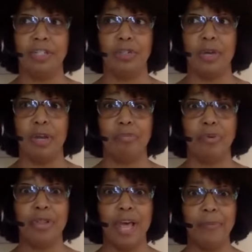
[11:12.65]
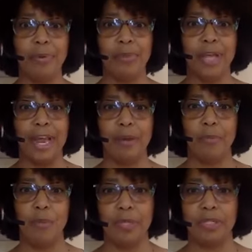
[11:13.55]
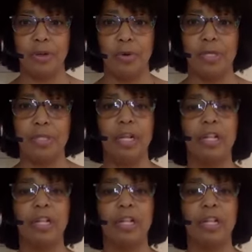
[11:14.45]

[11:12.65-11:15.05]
that you can pull up and play at a moment's notice.